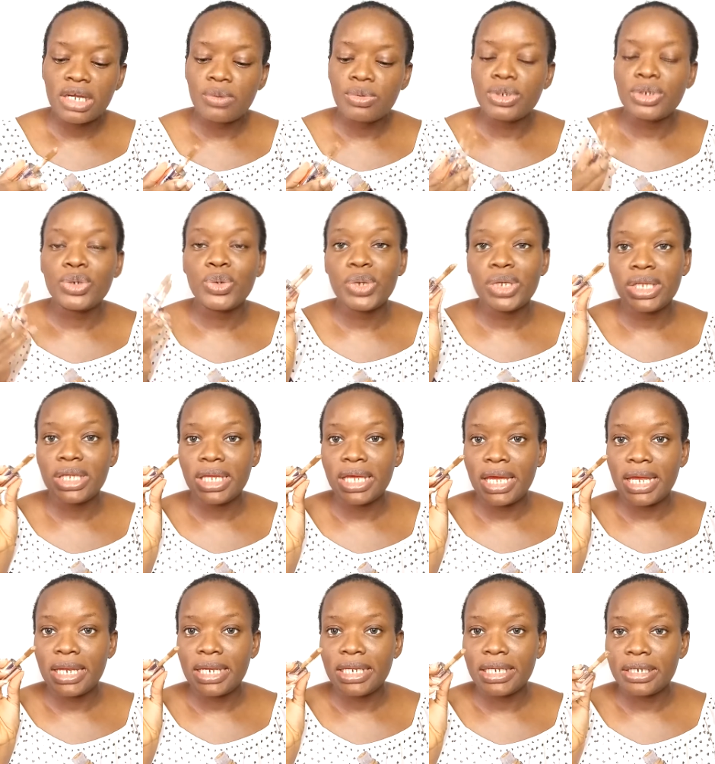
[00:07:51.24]
we know in the
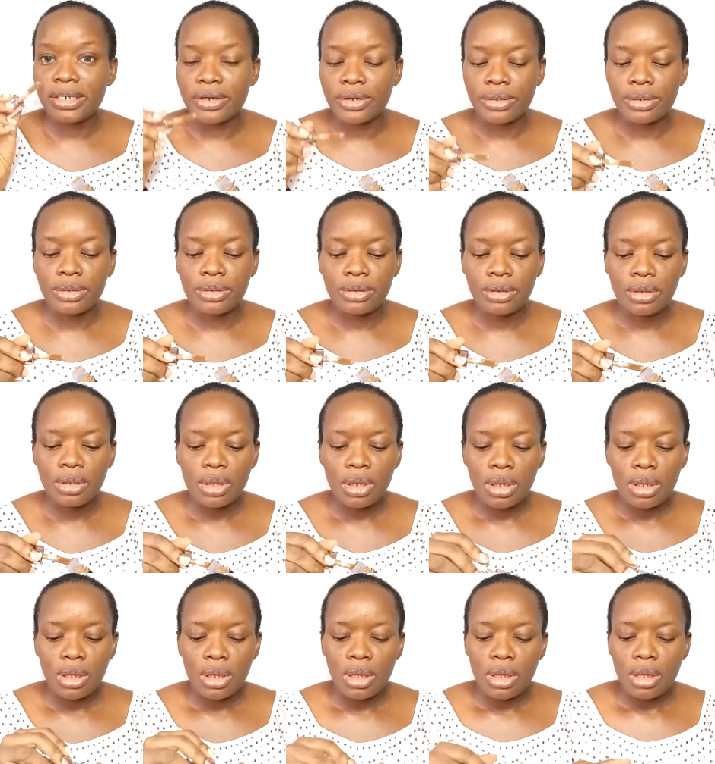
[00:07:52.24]
LA Girl.
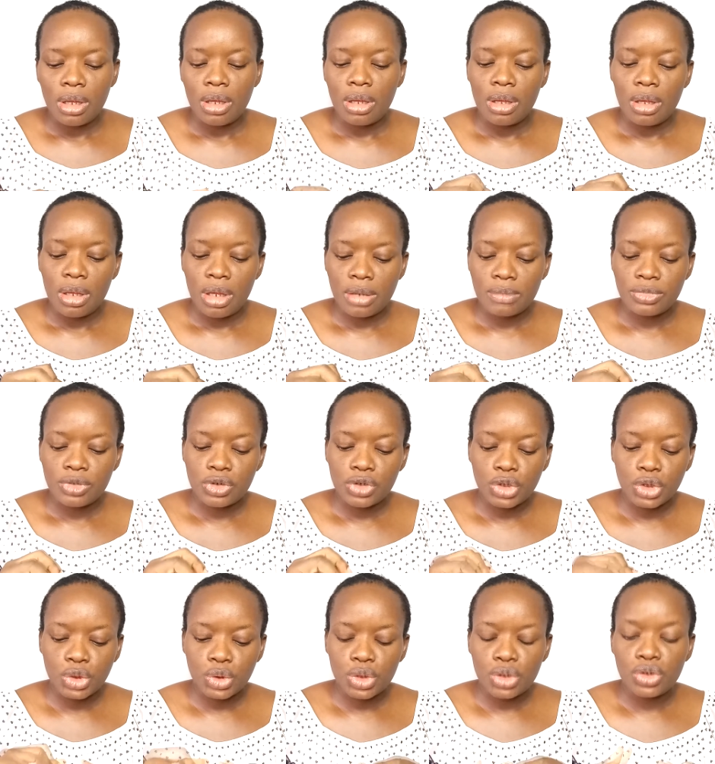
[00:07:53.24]
I'm just
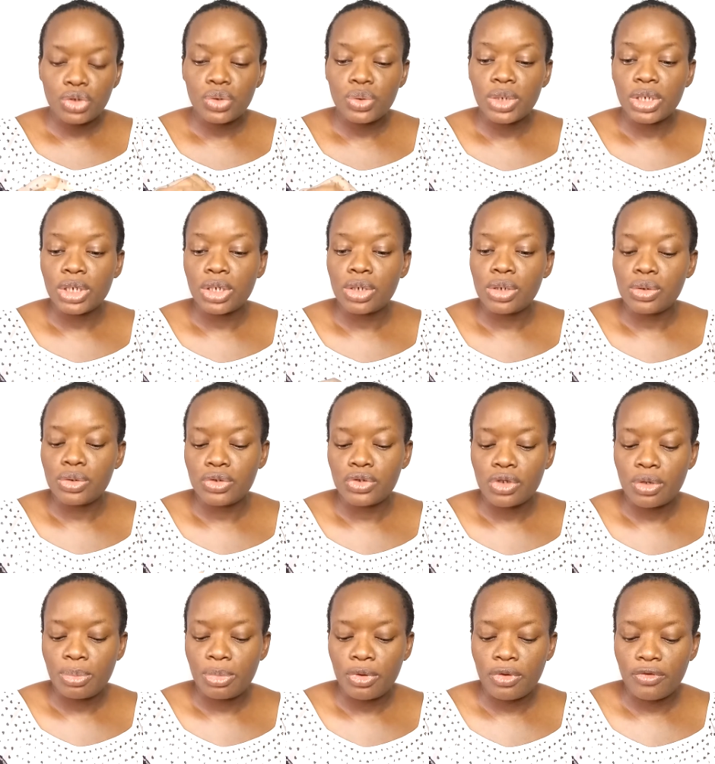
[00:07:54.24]
showing you a
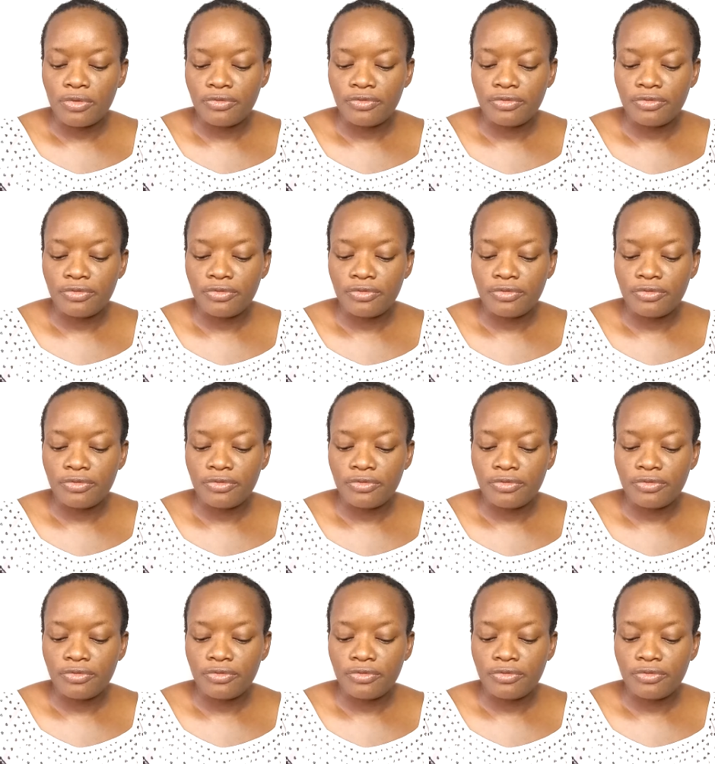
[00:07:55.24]
close-up of